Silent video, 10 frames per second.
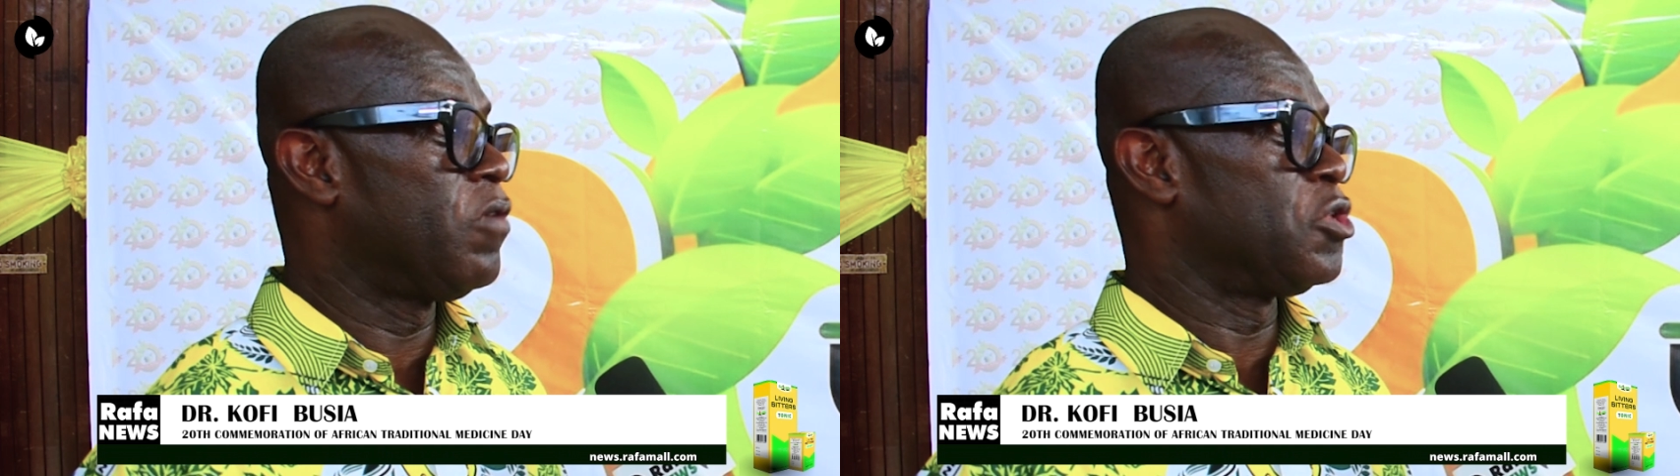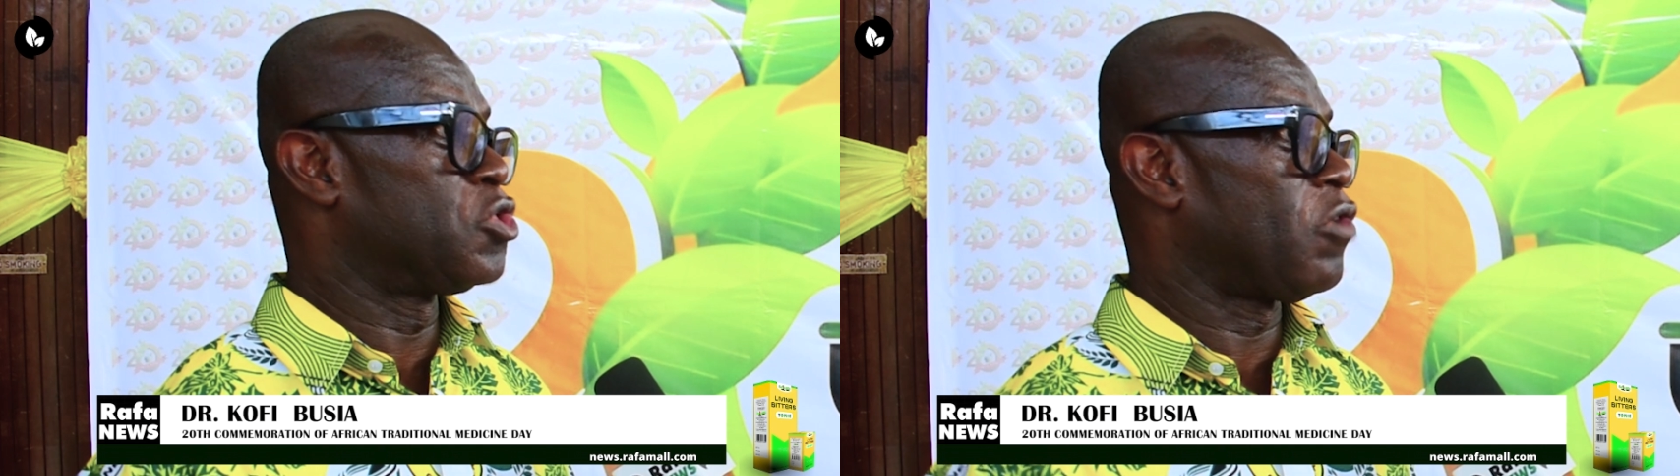
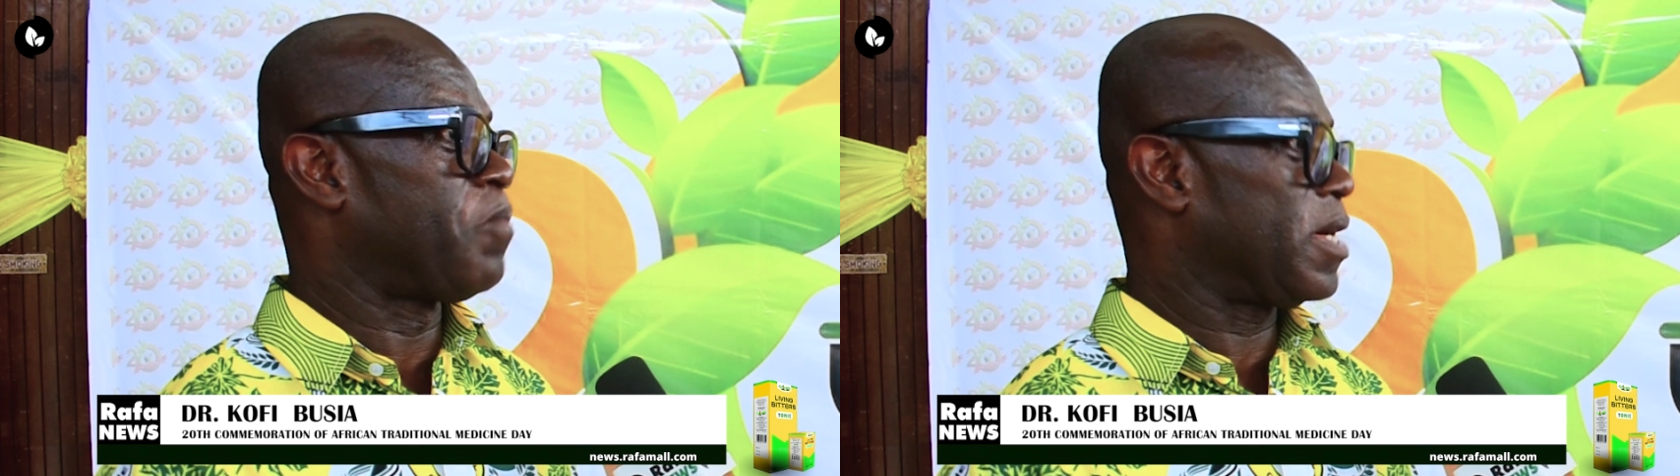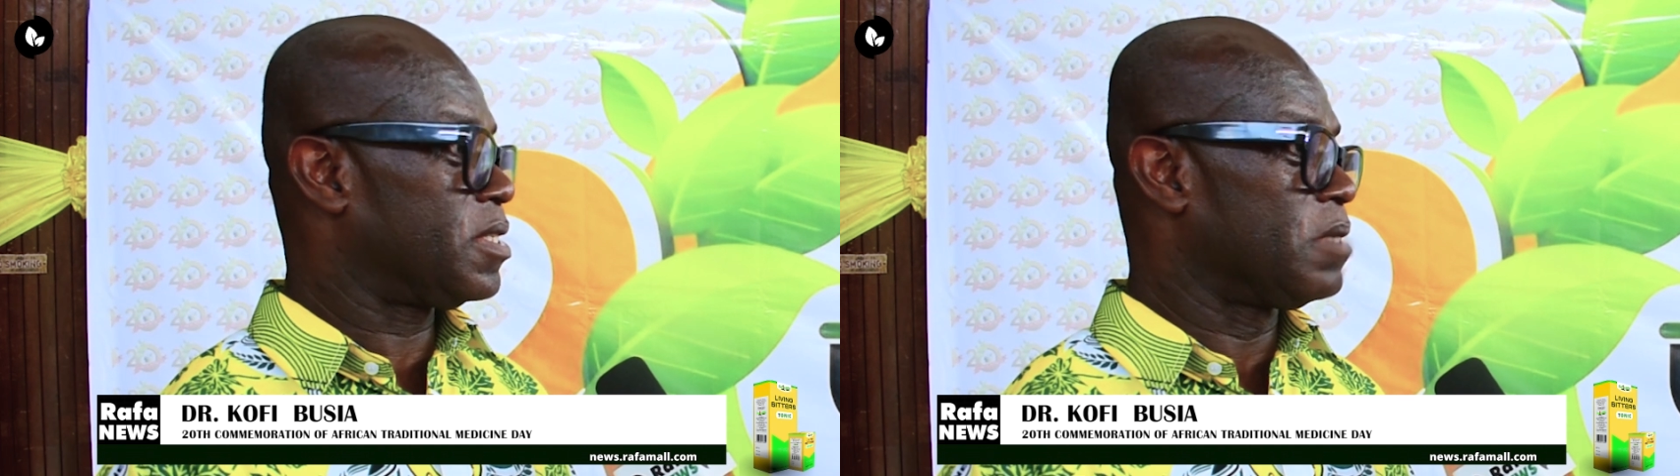overdose of
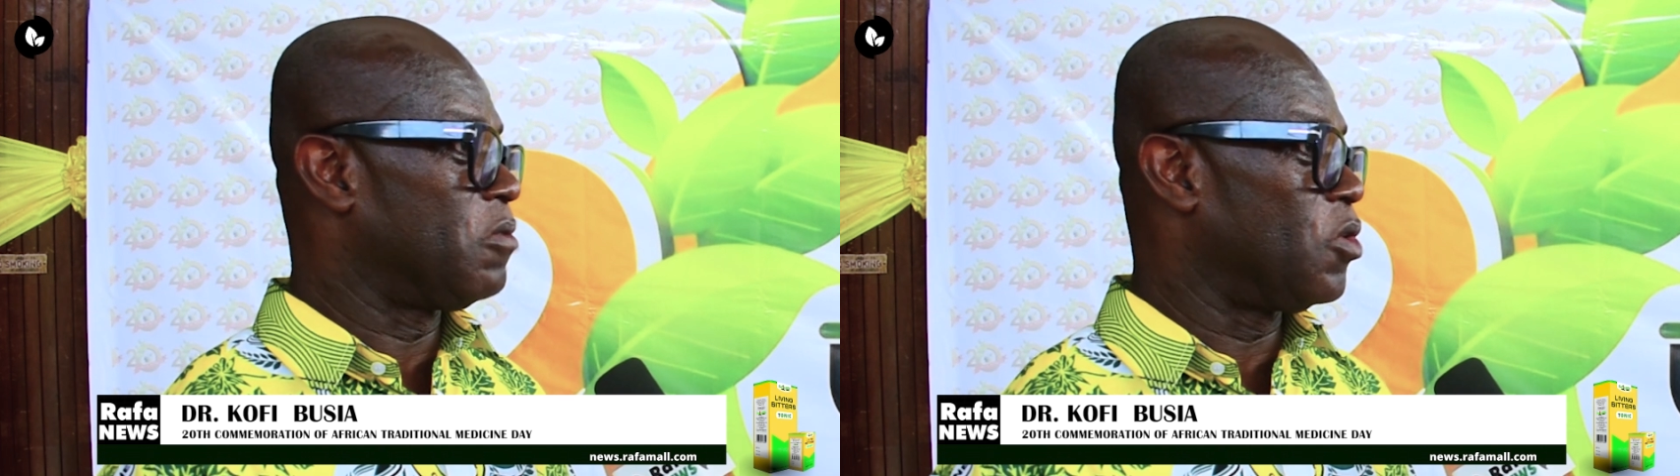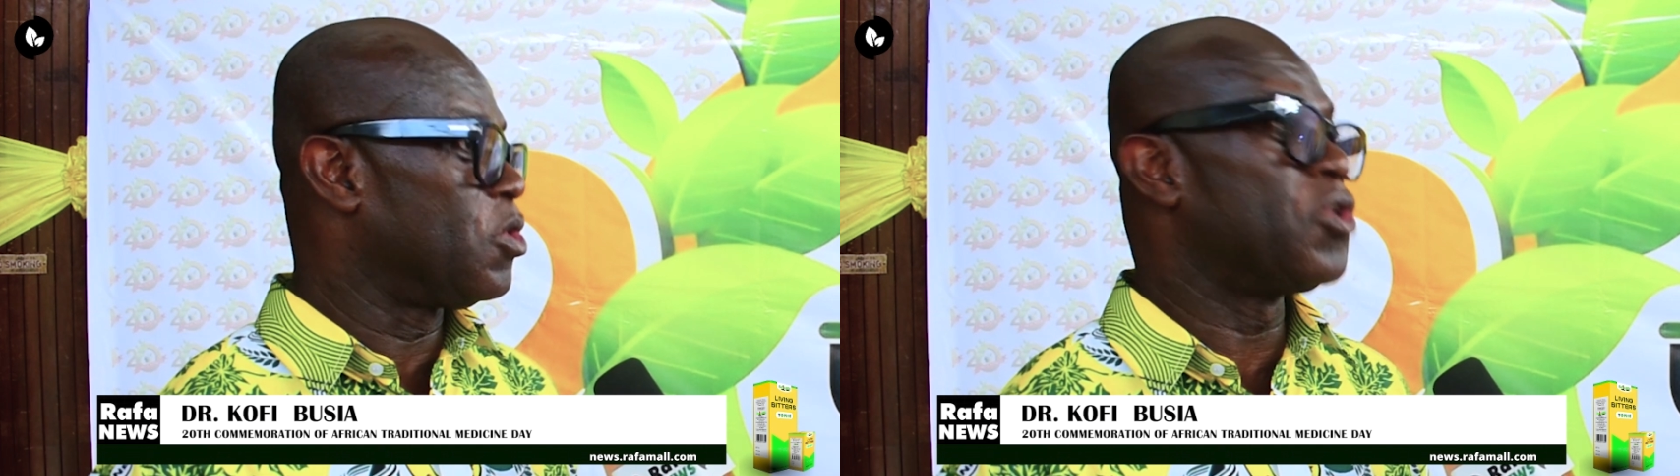
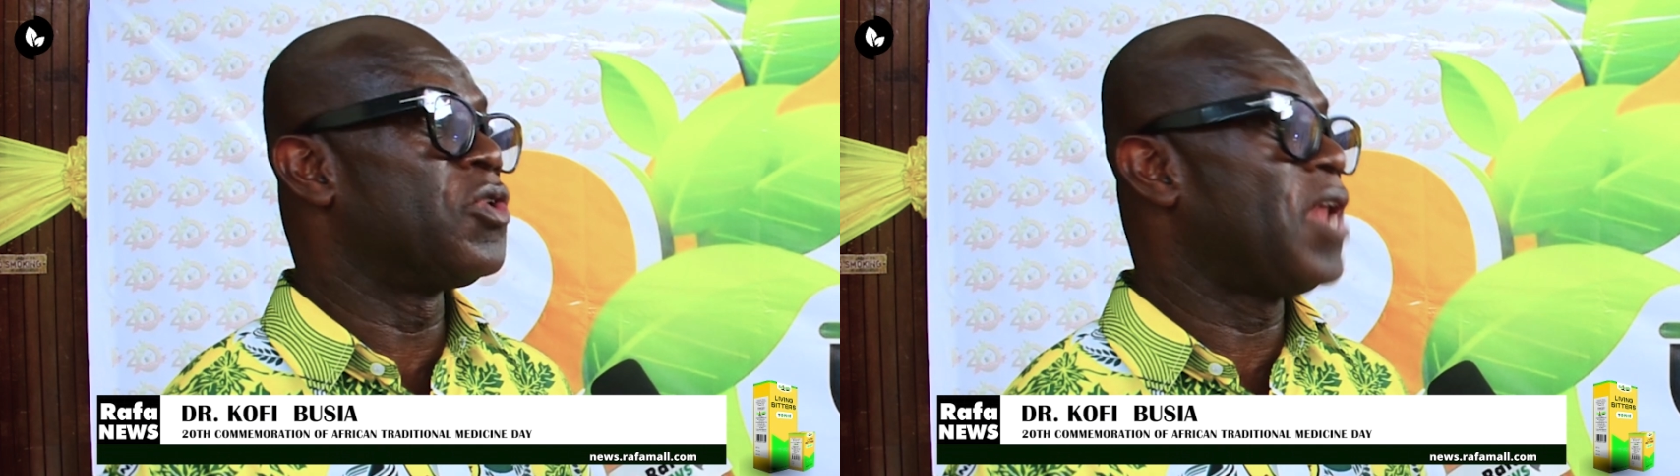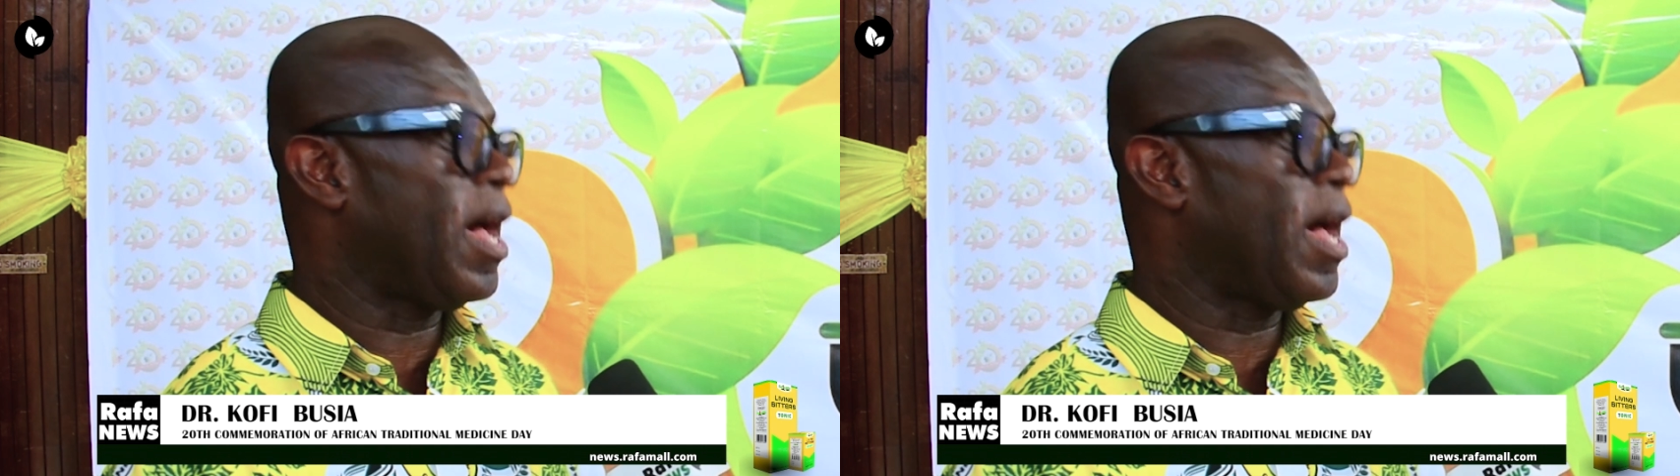paracetamol, you're going to